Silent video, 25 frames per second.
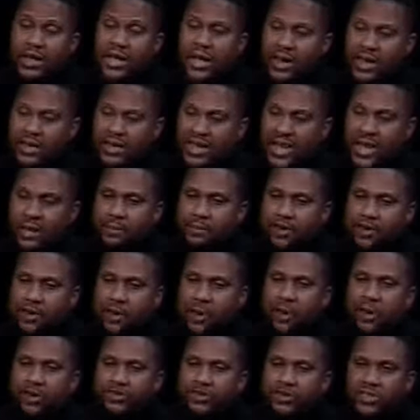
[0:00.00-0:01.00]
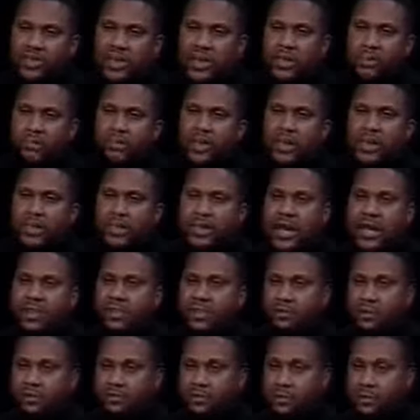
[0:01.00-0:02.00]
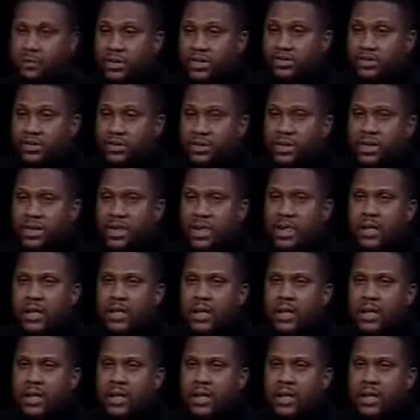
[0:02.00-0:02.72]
And again, because this campaign had gotten so much publicity,